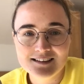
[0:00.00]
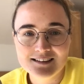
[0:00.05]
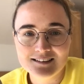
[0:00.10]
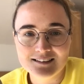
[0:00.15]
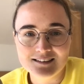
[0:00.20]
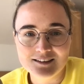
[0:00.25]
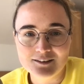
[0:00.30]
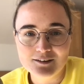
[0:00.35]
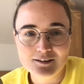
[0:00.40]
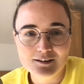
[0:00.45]

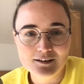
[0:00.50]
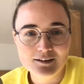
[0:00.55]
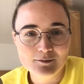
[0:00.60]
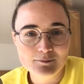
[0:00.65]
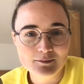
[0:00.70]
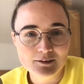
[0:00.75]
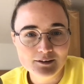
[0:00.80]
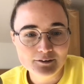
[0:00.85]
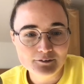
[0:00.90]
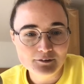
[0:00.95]
Yeah,
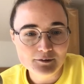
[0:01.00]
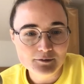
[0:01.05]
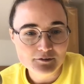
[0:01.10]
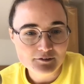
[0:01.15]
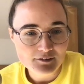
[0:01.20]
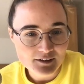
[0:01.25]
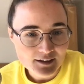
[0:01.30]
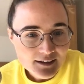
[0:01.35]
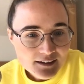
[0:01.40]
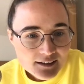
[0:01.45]
I agree with
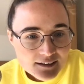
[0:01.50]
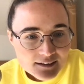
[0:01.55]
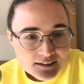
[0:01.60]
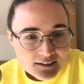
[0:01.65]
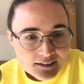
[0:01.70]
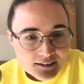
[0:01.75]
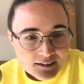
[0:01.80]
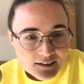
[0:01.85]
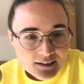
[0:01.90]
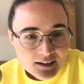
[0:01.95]
you
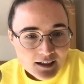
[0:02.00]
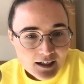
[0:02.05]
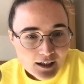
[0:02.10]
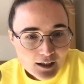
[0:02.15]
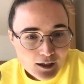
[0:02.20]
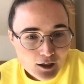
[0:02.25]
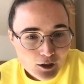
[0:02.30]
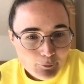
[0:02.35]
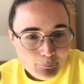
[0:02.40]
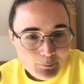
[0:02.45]

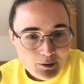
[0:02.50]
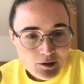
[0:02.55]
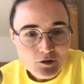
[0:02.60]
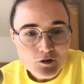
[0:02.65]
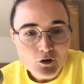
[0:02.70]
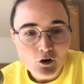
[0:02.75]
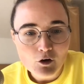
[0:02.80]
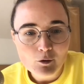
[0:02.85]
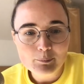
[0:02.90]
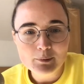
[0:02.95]
there.
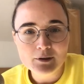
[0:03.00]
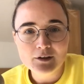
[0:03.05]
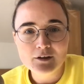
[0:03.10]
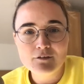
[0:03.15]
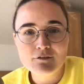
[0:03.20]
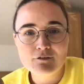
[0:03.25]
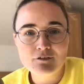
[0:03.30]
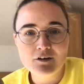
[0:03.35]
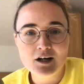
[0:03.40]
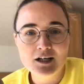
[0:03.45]
Top
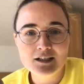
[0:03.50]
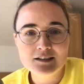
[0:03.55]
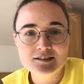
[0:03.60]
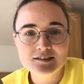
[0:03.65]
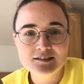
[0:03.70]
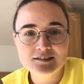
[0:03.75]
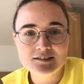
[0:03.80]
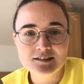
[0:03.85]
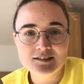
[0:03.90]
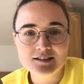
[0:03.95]

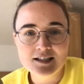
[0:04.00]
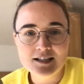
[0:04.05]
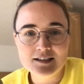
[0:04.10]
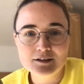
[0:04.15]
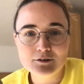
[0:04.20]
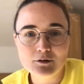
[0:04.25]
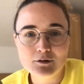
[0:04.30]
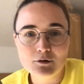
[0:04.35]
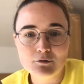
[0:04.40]
advice to 10-year-old